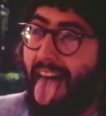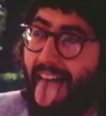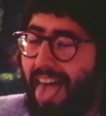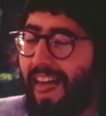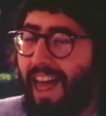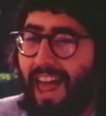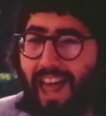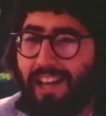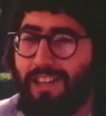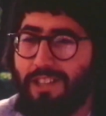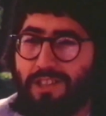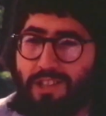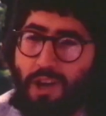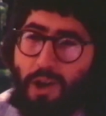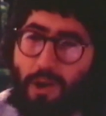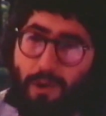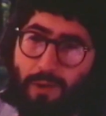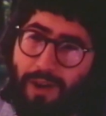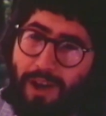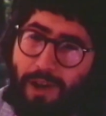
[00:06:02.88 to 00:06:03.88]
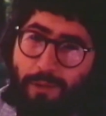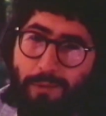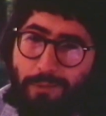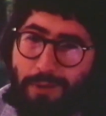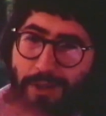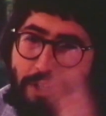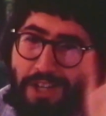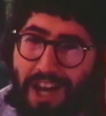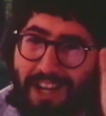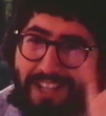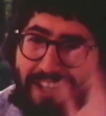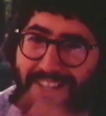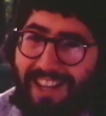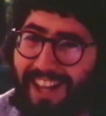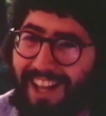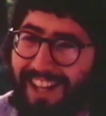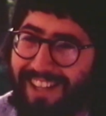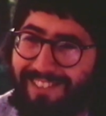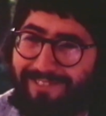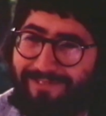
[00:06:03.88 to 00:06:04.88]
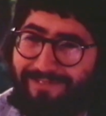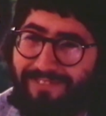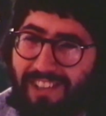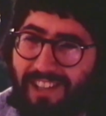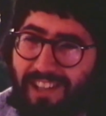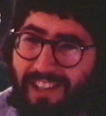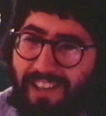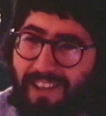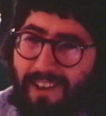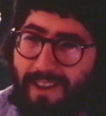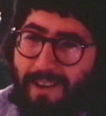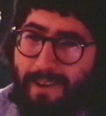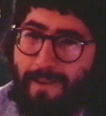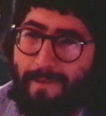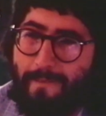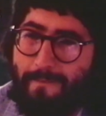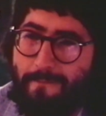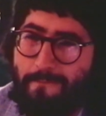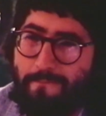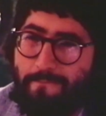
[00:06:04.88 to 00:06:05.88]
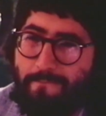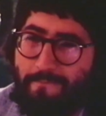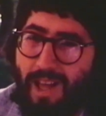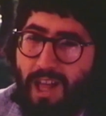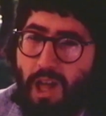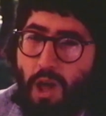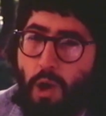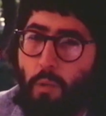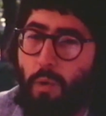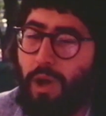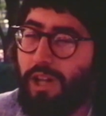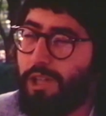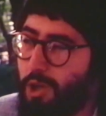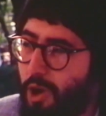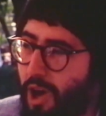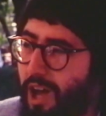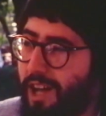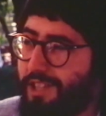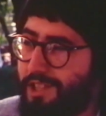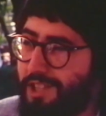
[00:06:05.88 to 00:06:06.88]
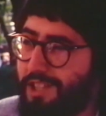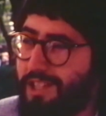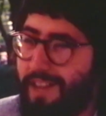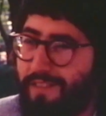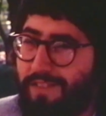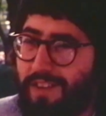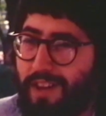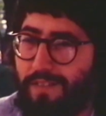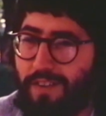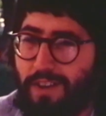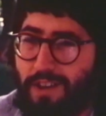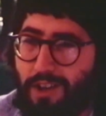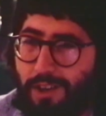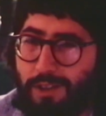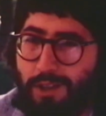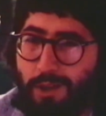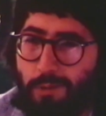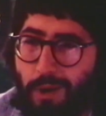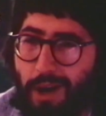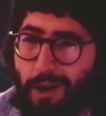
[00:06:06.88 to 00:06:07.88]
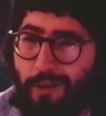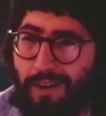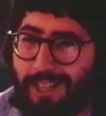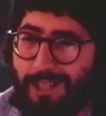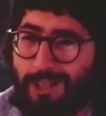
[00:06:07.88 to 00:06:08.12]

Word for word: And so uh, we rejected that. He couldn't take it seriously, I guess. Well, dogs just have difficulty wearing